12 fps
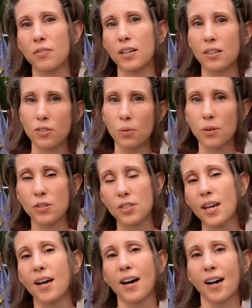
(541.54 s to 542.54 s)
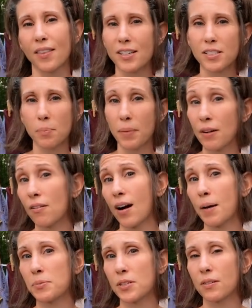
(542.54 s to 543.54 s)
of it indoors, that's the better
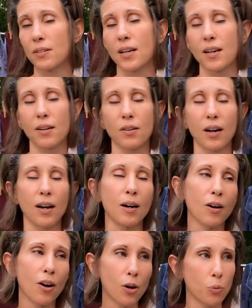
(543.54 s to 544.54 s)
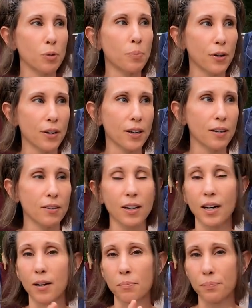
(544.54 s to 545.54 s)
option. Our wood-burning
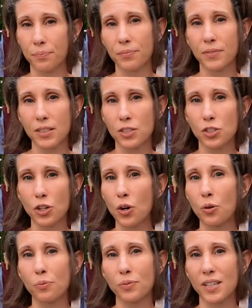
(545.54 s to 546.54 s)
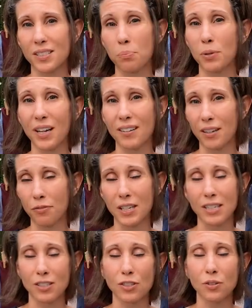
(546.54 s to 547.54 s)
stove doesn't put out enough
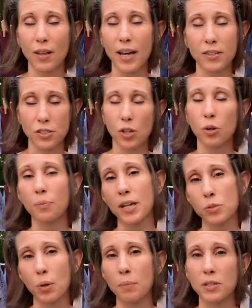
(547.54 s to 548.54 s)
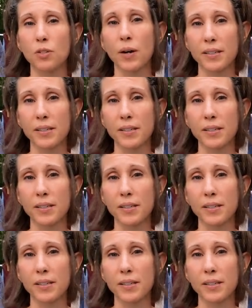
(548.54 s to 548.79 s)
heat to do that, so that's why we do